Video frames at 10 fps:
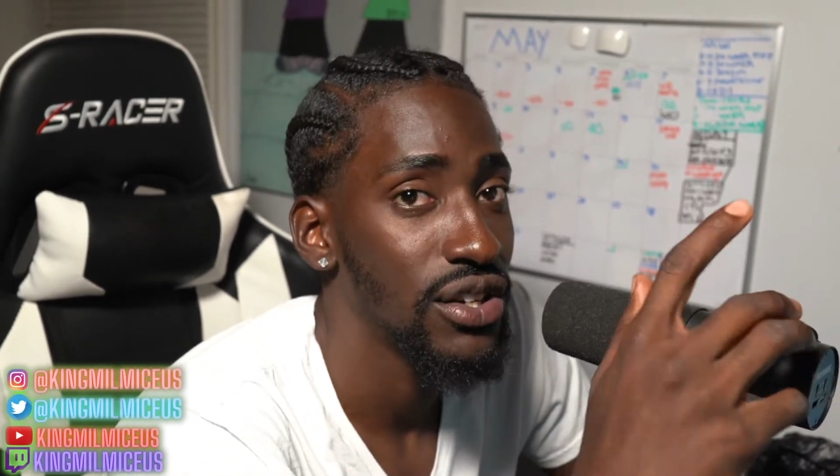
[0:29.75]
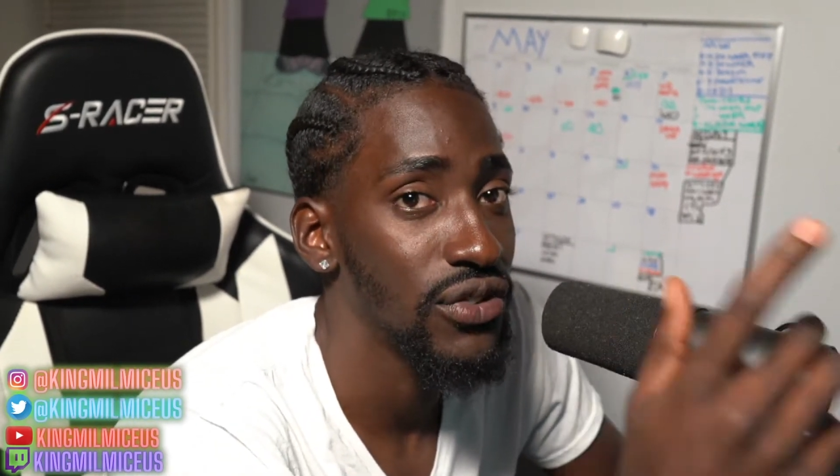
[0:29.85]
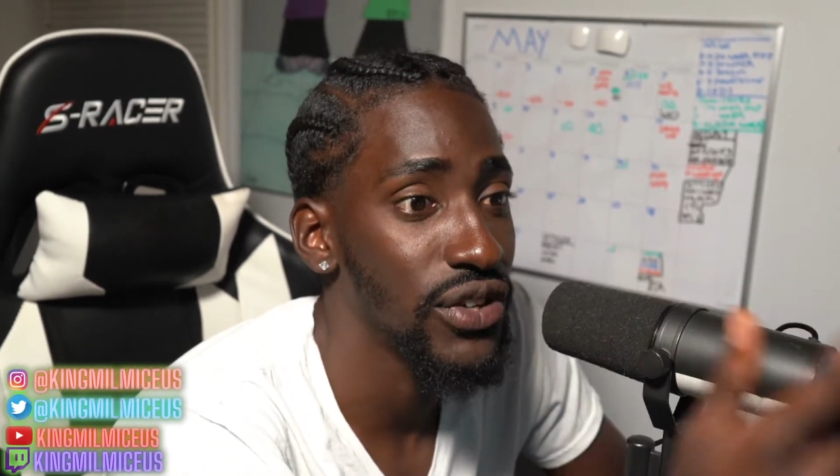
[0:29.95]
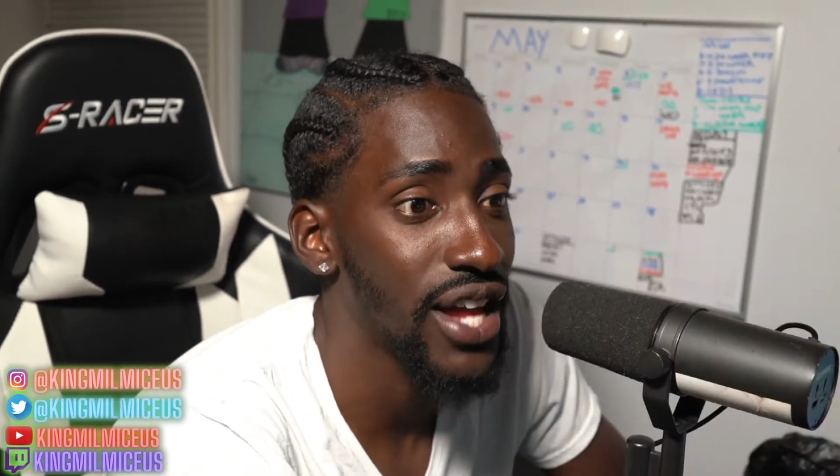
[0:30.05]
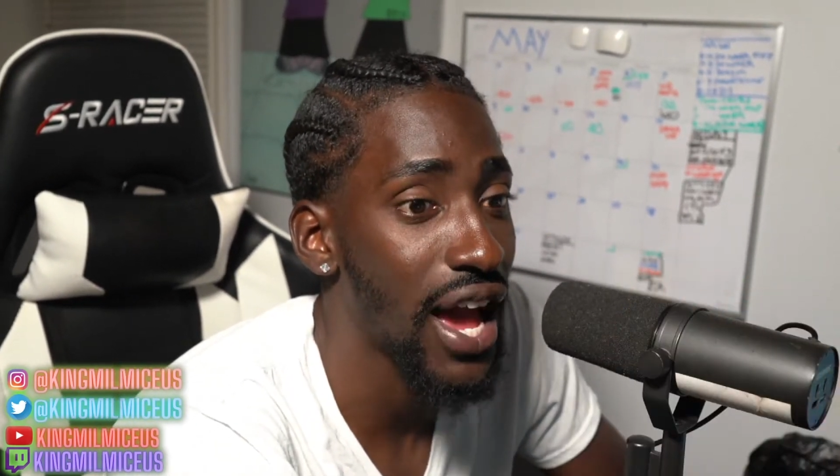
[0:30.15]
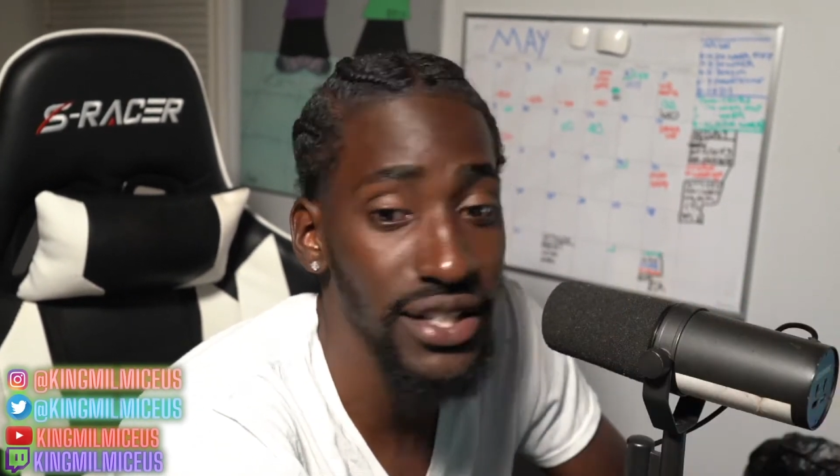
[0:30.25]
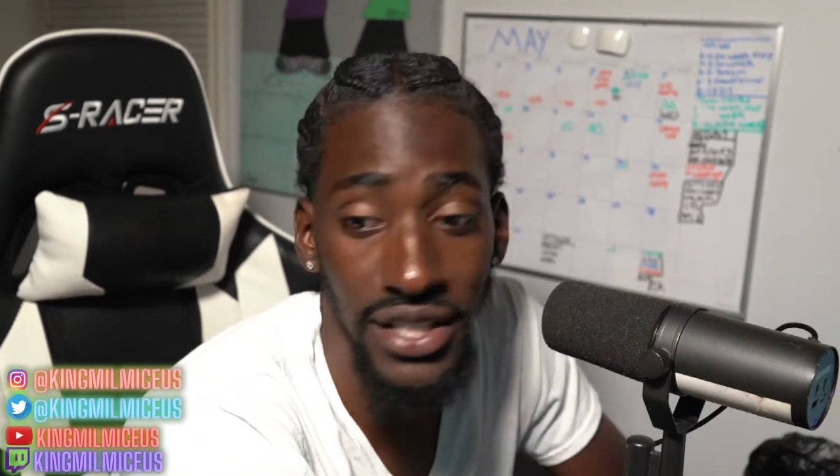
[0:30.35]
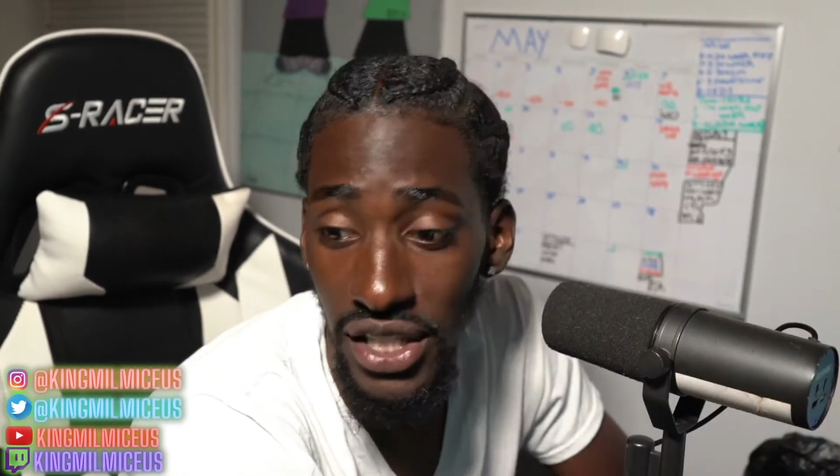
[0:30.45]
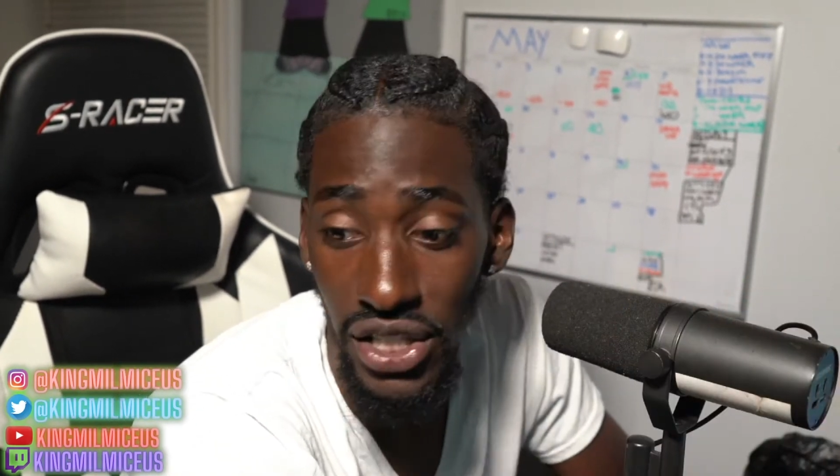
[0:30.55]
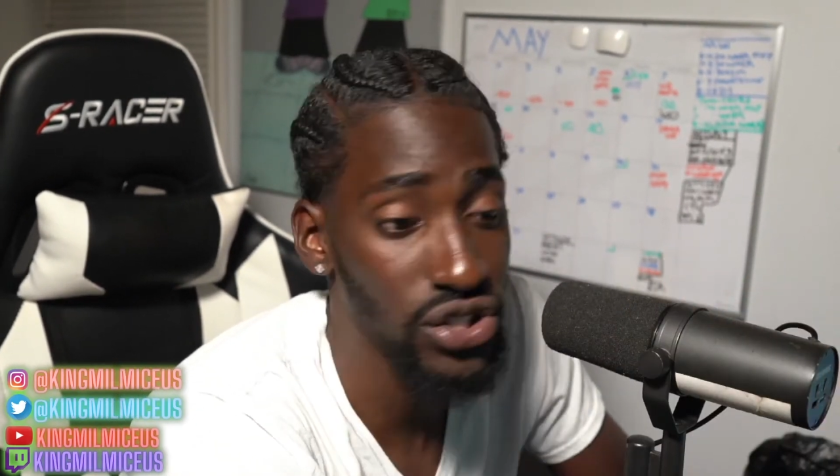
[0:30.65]
react to
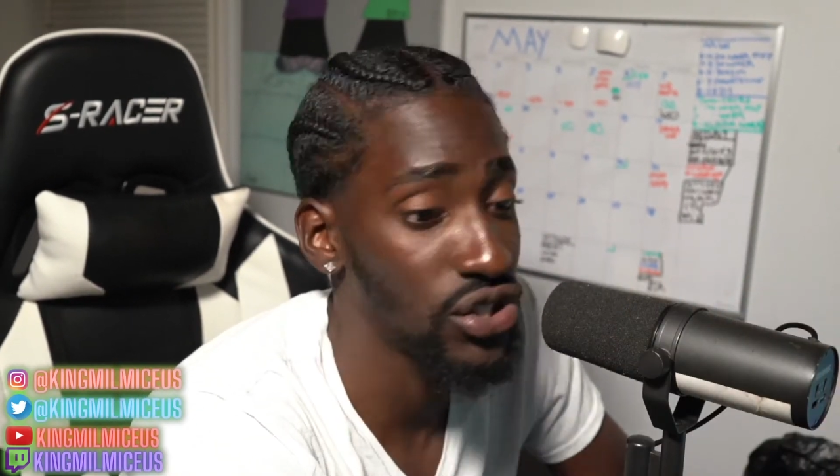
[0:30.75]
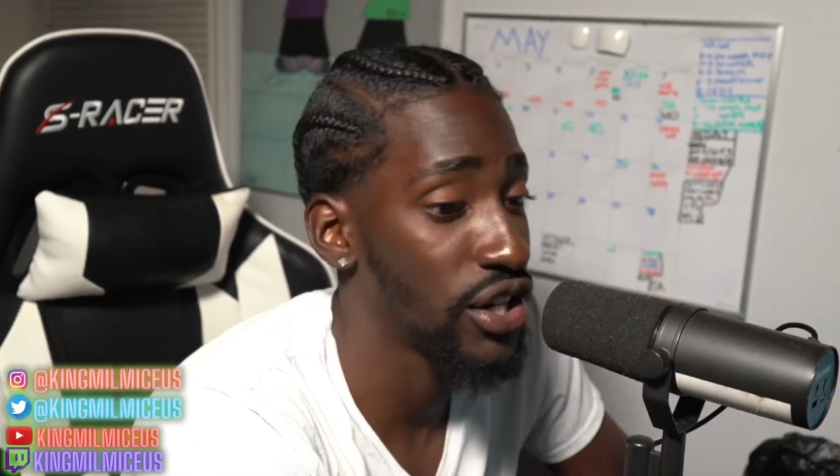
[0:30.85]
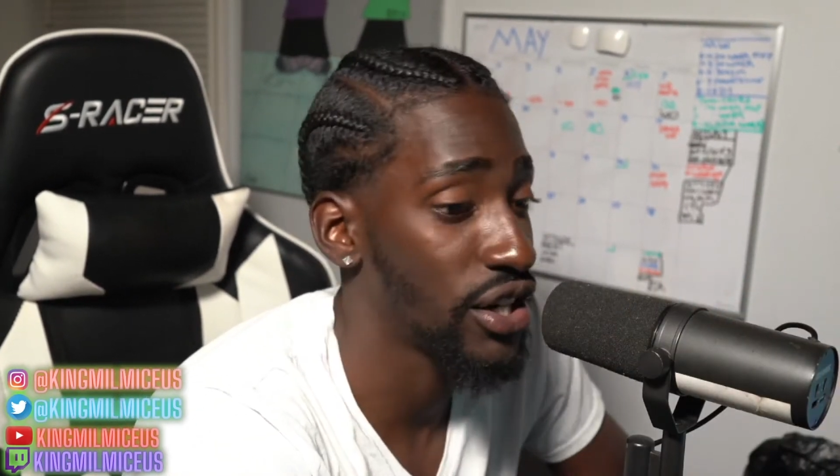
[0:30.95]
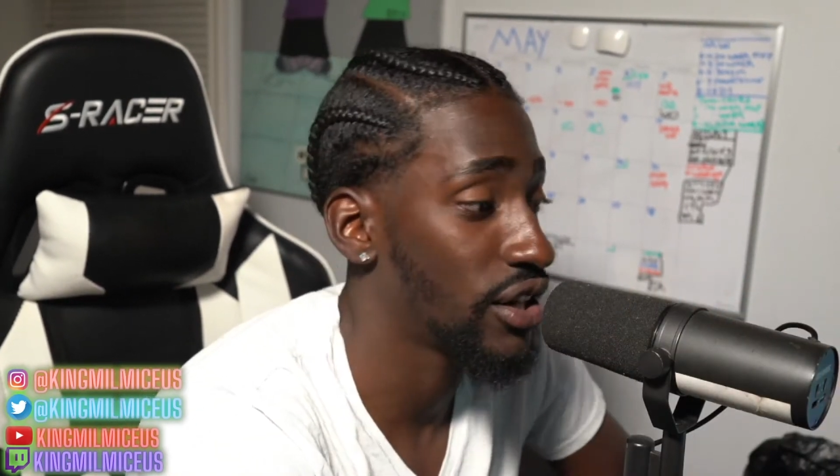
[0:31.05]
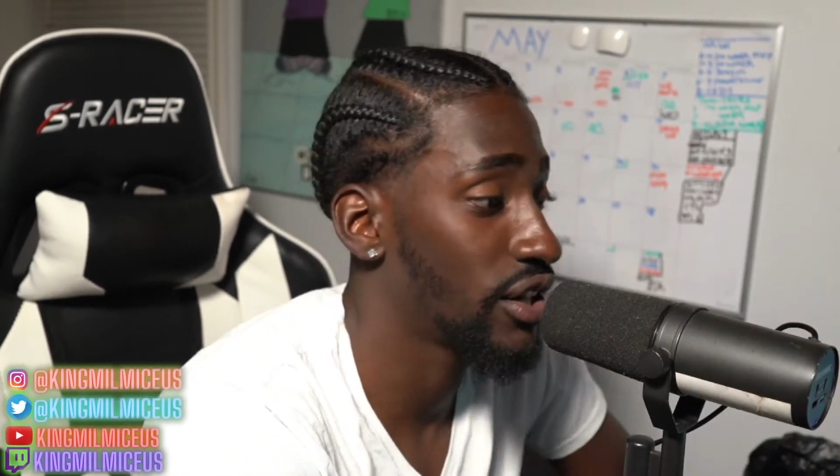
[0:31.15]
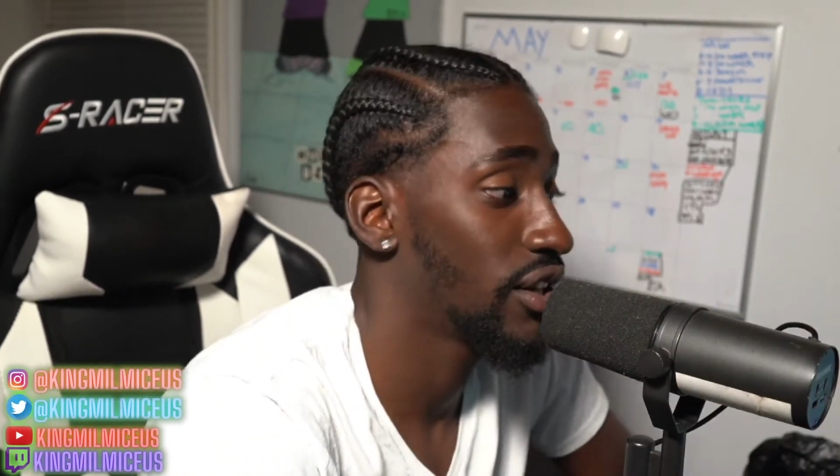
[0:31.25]
this joint,